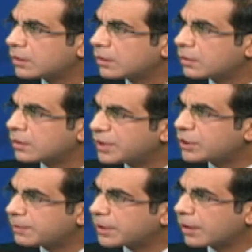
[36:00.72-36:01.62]
BJP came
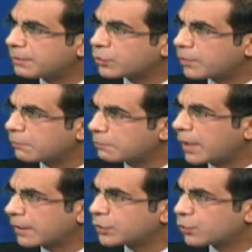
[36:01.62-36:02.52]
into power back in
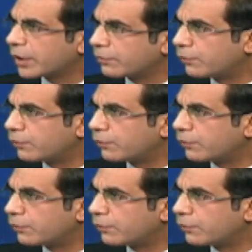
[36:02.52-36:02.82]
2014.